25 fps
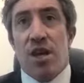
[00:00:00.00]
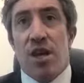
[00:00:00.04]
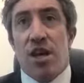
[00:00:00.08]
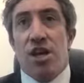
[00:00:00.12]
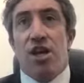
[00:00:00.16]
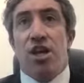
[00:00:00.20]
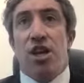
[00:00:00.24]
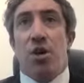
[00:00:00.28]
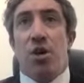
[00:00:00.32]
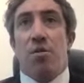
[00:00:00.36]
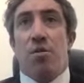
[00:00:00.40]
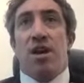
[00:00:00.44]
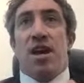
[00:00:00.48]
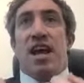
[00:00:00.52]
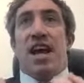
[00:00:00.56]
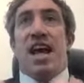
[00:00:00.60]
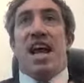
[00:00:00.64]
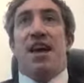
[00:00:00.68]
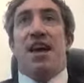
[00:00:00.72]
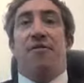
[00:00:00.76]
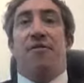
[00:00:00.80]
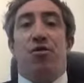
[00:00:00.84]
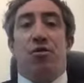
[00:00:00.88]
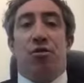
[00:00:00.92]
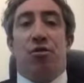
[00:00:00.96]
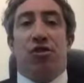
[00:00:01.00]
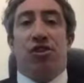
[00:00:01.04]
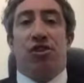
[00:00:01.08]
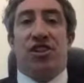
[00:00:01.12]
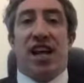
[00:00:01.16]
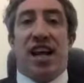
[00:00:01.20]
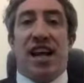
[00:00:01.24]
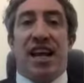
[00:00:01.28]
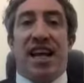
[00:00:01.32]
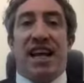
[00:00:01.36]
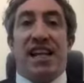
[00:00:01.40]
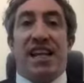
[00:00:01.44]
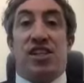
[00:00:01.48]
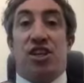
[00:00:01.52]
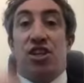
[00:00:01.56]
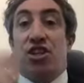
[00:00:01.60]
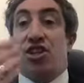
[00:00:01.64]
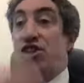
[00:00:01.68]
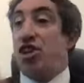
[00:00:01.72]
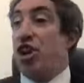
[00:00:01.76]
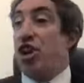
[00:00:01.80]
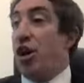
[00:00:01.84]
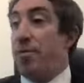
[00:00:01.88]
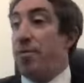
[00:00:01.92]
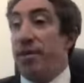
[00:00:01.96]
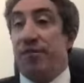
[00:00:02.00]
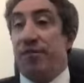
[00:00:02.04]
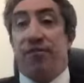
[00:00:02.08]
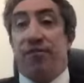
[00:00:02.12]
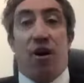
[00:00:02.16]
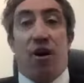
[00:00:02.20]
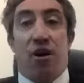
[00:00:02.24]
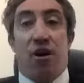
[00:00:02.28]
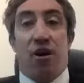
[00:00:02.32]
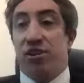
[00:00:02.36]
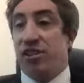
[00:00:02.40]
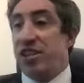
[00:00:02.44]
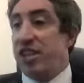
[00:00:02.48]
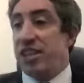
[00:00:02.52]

if you're selling into Germany, France,